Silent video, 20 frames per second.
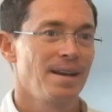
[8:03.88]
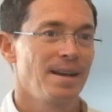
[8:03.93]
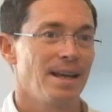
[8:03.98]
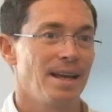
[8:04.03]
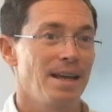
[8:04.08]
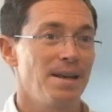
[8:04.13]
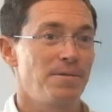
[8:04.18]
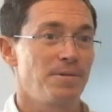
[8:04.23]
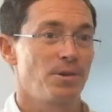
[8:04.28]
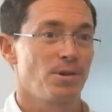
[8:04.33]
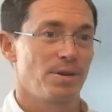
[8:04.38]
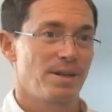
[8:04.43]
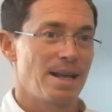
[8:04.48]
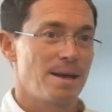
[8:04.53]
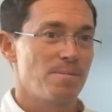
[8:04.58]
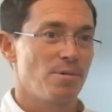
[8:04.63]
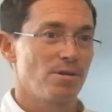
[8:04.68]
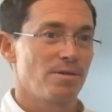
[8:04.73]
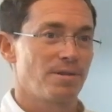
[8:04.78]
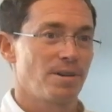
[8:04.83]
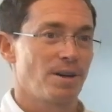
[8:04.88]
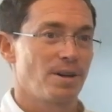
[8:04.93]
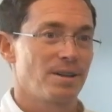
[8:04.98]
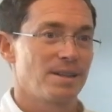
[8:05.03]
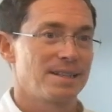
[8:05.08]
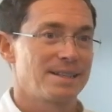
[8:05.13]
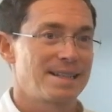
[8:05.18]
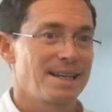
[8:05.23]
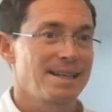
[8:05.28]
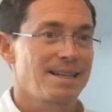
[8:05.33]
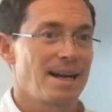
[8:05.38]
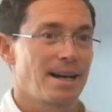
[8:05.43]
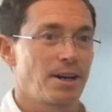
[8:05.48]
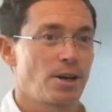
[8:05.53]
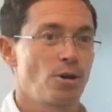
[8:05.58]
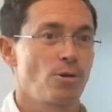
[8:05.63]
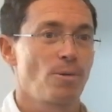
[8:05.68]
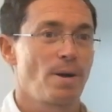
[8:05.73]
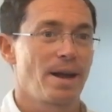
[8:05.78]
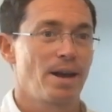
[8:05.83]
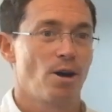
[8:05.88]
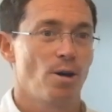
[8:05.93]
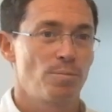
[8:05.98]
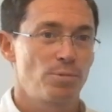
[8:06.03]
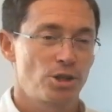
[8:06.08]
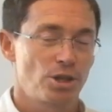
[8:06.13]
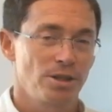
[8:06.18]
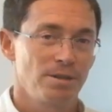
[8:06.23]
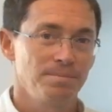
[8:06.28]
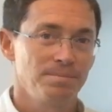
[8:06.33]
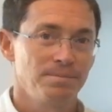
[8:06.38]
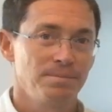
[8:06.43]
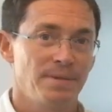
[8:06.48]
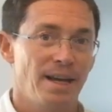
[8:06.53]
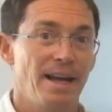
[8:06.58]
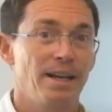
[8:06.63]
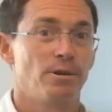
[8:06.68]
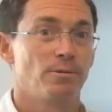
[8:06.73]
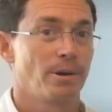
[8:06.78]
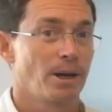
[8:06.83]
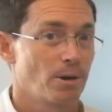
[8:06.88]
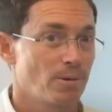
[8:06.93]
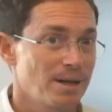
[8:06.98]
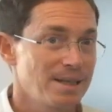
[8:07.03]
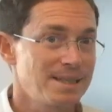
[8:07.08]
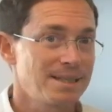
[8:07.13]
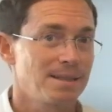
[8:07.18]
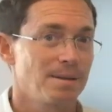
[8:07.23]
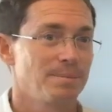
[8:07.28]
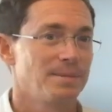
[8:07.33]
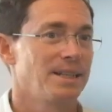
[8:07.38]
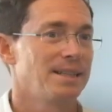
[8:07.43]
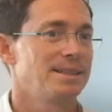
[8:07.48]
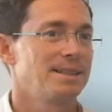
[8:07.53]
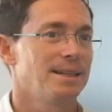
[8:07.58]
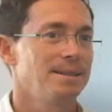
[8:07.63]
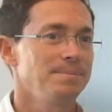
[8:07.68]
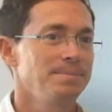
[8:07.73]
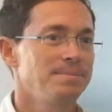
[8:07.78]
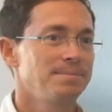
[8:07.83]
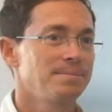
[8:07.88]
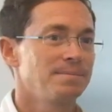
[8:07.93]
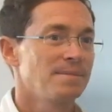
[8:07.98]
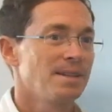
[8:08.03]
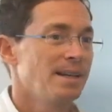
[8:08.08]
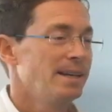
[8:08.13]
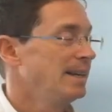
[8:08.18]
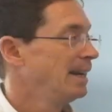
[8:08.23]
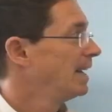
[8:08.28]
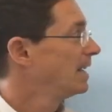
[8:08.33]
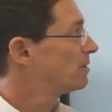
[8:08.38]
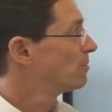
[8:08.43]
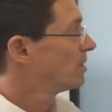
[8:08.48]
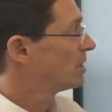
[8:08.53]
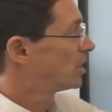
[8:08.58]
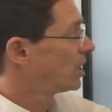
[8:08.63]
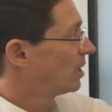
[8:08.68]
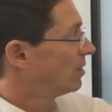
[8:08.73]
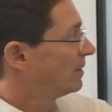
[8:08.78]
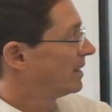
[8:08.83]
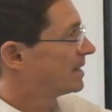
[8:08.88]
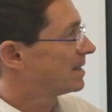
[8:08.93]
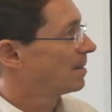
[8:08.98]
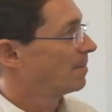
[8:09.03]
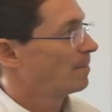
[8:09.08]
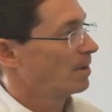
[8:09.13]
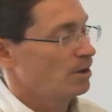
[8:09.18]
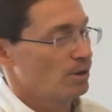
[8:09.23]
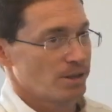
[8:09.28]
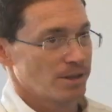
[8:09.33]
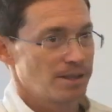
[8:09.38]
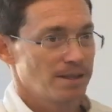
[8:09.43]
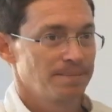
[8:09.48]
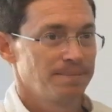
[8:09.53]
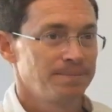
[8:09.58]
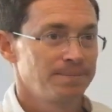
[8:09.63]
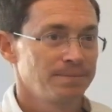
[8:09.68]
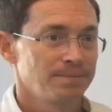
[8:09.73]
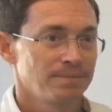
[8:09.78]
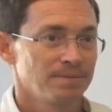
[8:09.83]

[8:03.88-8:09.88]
If you enable the data QA option and request some data, it will generate some logs.